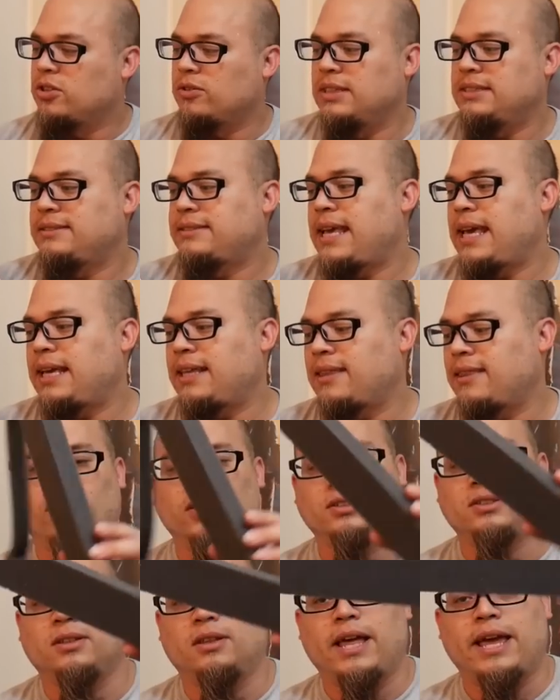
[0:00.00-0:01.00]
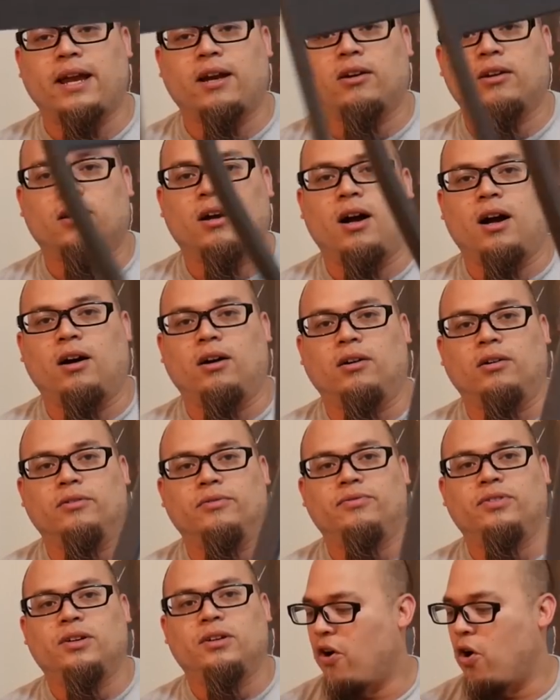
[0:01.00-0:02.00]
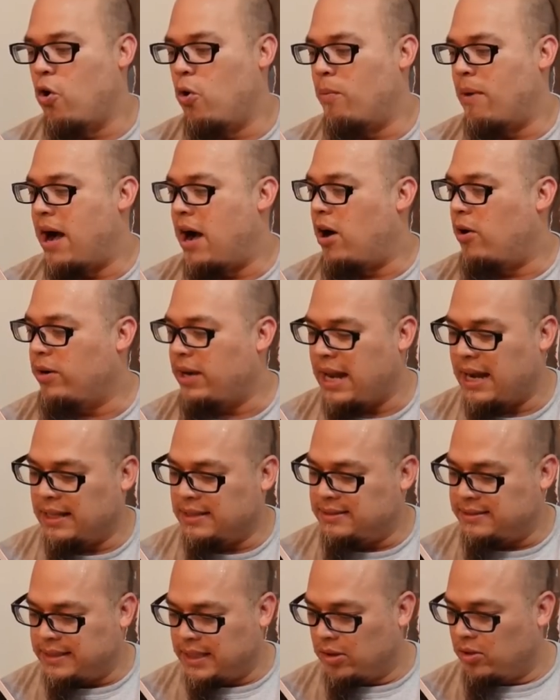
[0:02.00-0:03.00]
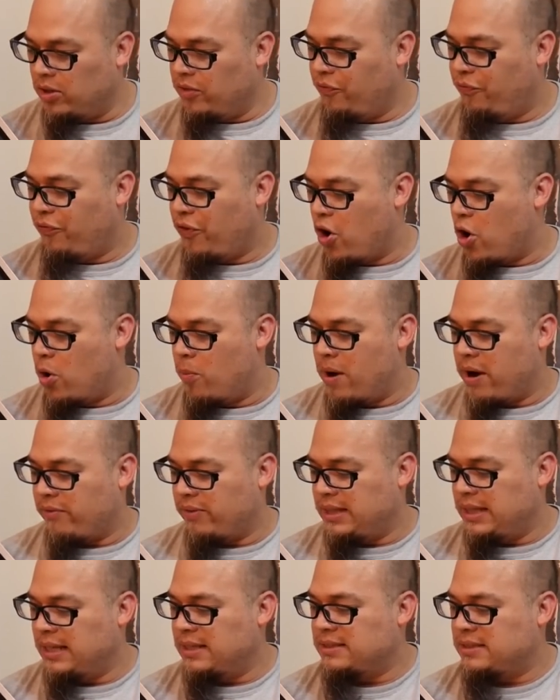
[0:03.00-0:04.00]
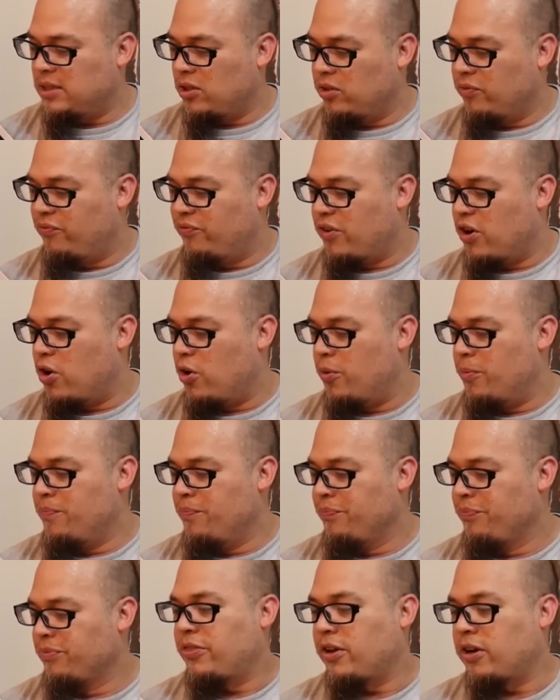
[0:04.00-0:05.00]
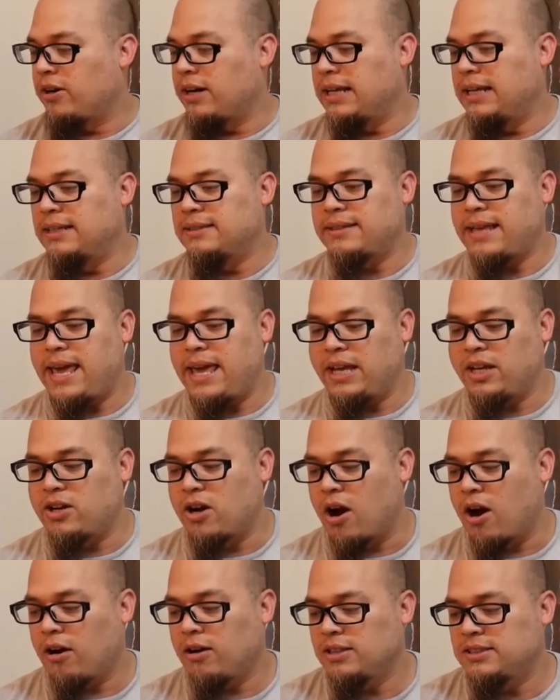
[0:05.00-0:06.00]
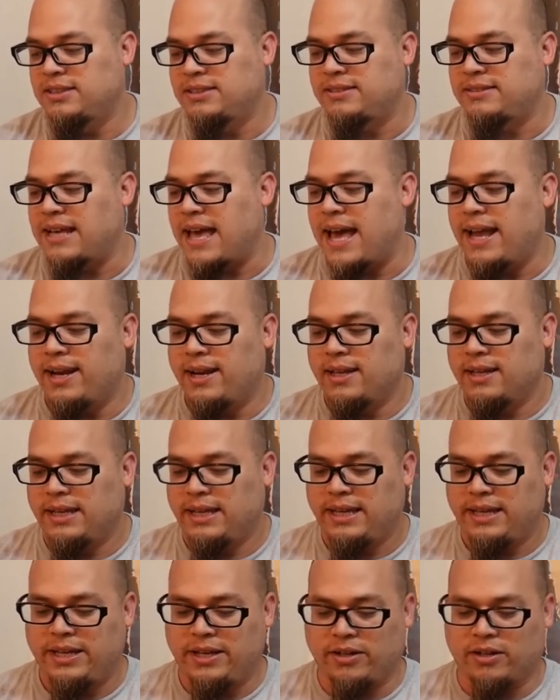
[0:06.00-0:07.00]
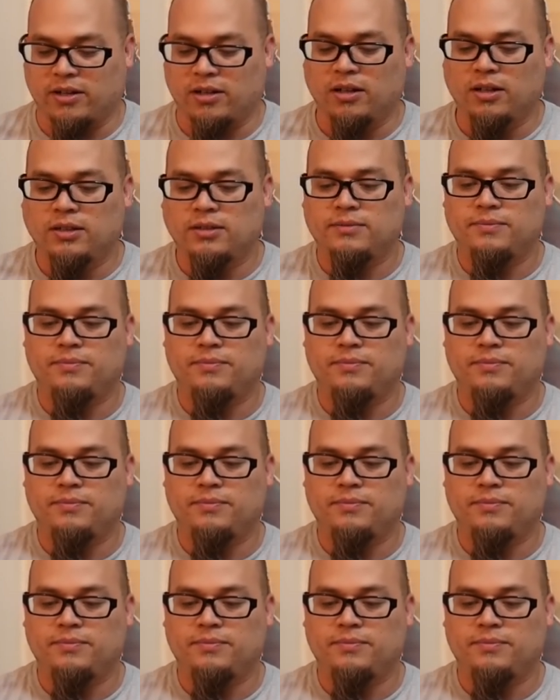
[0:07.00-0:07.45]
So let's take the first layer of foam out, and it's still in foam. Everything is still in foam. There is a card set here.